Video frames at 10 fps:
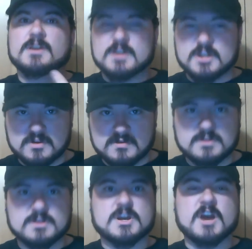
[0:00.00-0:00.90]

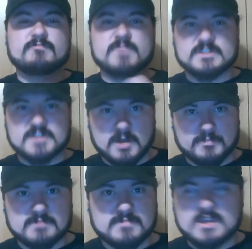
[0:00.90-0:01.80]
and the government's
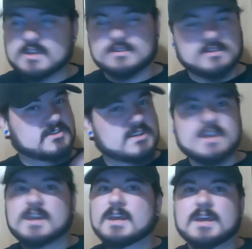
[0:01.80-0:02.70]
helping me. You
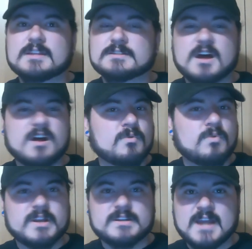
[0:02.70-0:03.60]
see, it's all
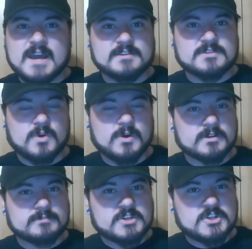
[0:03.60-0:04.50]
one nice
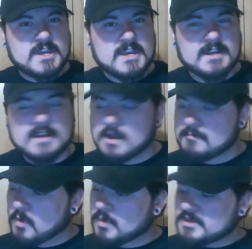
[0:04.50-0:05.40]
oiled machine.
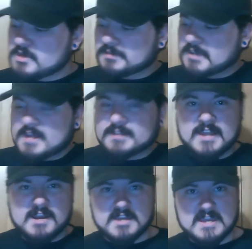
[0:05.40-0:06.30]
But when you take
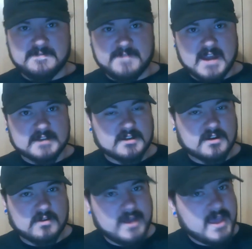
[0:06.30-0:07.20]
that key
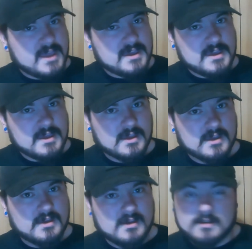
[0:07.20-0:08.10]
factor away,
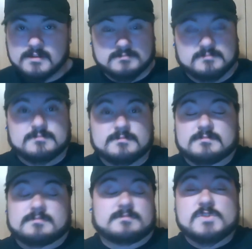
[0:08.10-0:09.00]

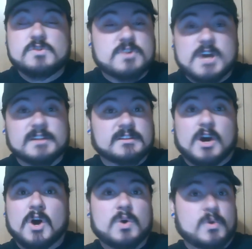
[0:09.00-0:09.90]
you cut
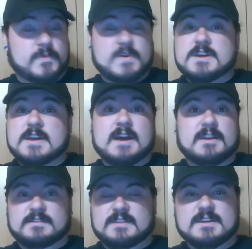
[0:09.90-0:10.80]
the whole thing
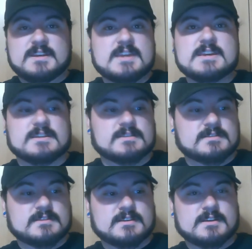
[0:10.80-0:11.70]
out at the knees.